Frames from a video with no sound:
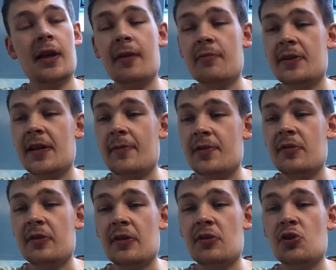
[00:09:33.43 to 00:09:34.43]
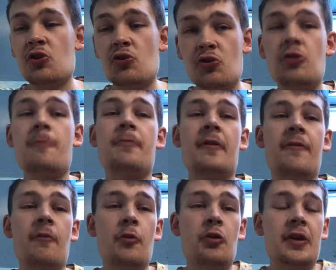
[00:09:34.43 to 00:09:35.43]
That was absolutely
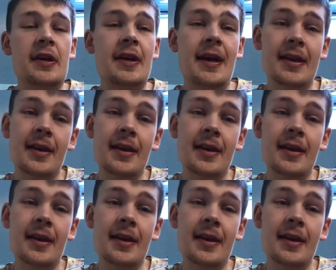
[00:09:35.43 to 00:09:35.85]
stupid from Aurier.